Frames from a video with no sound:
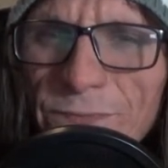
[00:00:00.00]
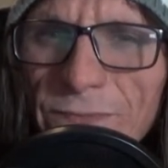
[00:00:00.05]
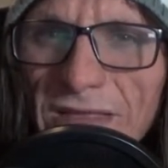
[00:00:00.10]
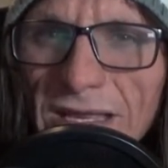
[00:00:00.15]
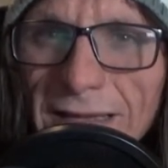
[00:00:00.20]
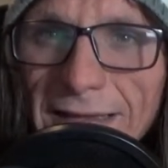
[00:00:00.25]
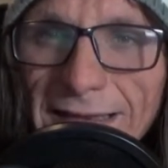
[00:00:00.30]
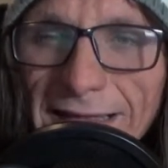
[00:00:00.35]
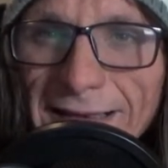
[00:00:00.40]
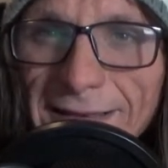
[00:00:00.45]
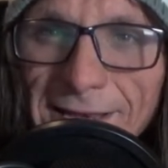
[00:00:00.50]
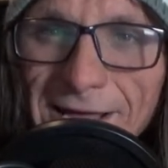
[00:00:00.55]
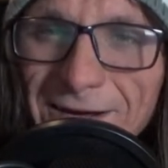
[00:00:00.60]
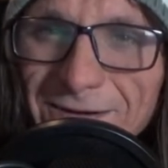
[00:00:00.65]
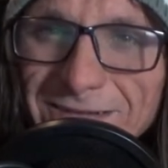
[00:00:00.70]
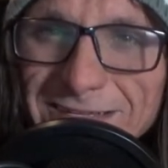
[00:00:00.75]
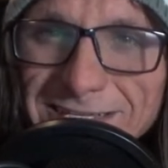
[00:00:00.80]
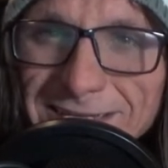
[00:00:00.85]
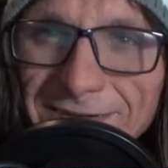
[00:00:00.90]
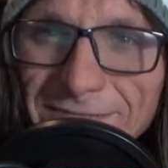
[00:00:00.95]
you didn't know
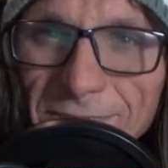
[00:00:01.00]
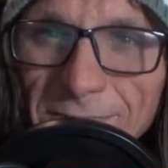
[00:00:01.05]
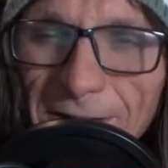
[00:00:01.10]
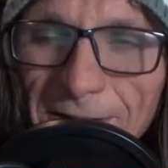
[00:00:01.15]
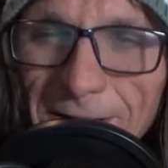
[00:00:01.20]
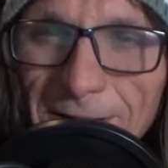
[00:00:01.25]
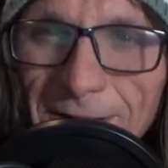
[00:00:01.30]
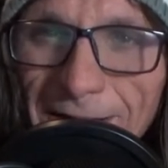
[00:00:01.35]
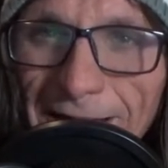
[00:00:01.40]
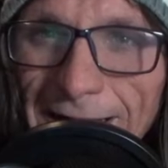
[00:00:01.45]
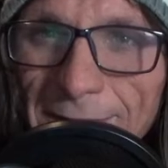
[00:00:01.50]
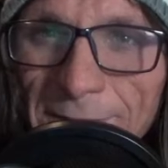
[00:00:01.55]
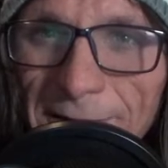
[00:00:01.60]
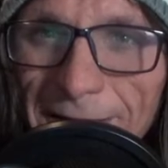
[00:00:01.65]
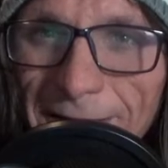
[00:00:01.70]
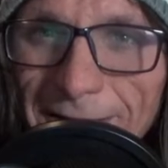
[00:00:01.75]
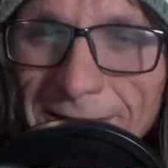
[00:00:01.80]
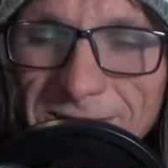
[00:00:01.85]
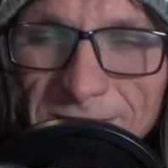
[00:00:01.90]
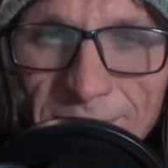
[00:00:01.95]
stuff about your
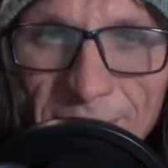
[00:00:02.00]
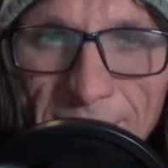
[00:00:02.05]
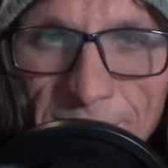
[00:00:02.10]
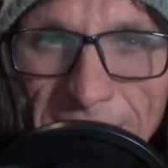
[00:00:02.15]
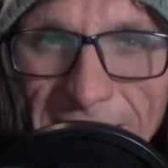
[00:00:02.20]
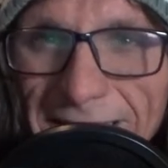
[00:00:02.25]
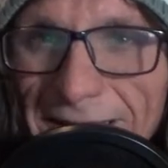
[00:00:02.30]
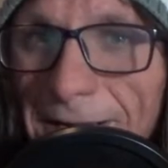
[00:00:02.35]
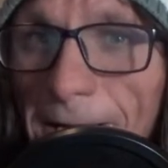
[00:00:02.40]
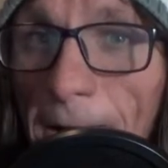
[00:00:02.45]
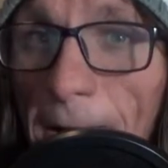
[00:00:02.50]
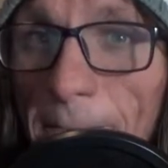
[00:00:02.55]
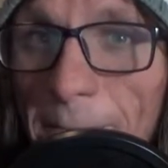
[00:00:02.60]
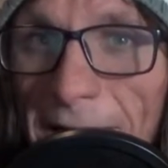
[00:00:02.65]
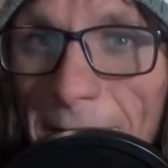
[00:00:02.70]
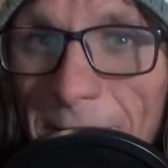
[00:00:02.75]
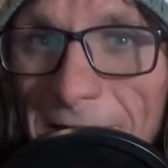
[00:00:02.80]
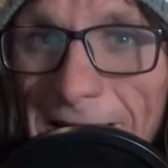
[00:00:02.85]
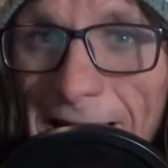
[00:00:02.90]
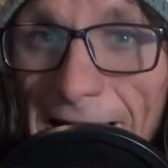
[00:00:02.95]
grandparents, or maybe
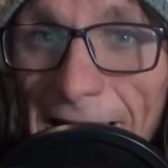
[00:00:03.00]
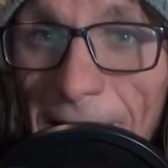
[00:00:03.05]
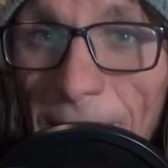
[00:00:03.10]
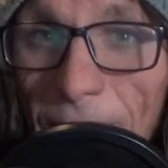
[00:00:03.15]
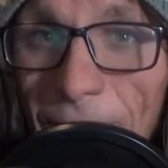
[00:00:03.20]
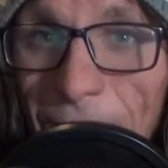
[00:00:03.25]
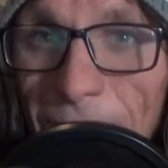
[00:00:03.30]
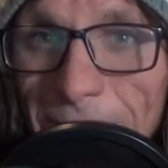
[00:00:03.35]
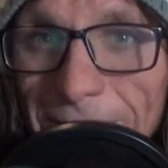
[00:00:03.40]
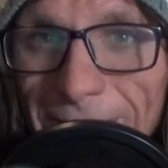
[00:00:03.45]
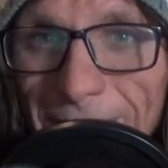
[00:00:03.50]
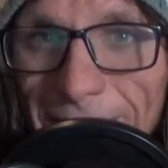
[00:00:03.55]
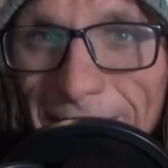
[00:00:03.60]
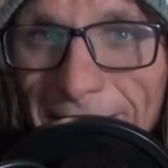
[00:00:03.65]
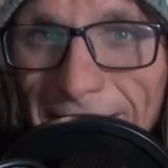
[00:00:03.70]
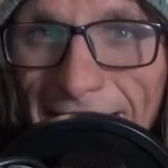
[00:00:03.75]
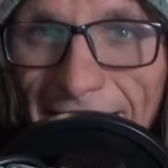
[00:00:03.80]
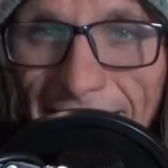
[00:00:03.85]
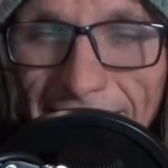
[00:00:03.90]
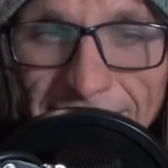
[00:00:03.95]
maybe they get older and
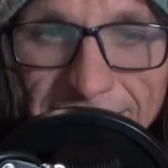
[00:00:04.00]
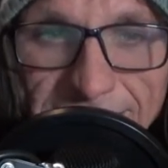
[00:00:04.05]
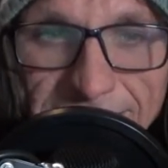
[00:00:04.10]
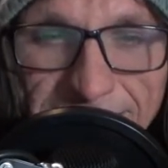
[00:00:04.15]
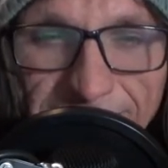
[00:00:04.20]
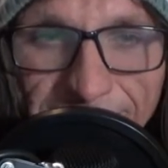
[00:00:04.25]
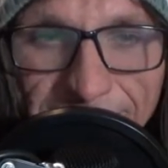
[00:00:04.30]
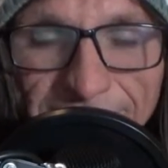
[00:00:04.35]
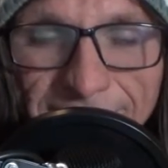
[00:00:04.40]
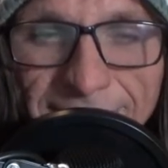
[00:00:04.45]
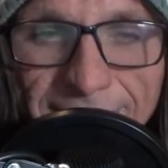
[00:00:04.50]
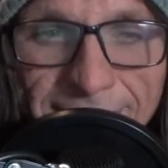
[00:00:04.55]
they get into